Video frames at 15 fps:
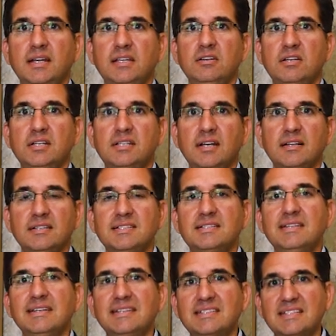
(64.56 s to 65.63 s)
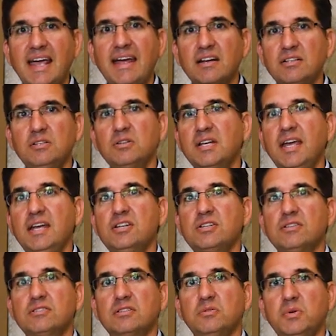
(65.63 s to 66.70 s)
you can tell us the exact
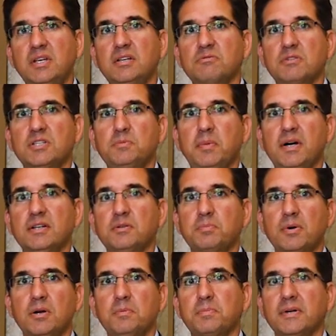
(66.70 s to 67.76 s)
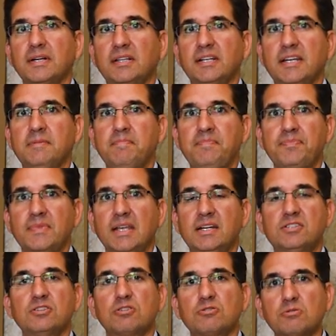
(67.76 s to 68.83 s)
location so we can respond appropriately.
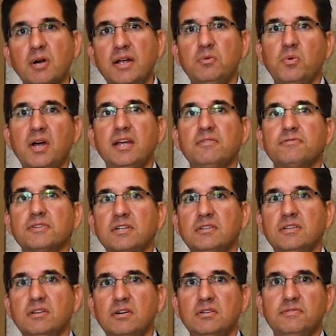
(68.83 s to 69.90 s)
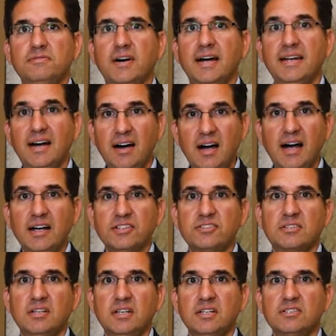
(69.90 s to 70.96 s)
It's a great way for you to notify
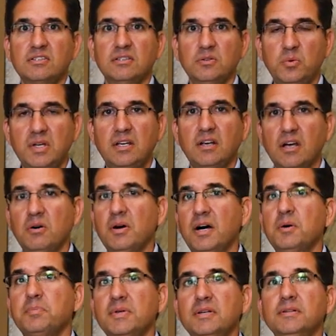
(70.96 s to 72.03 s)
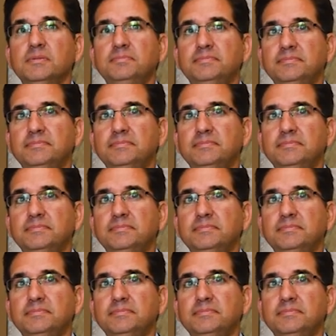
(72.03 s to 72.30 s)
us so that we can go help you.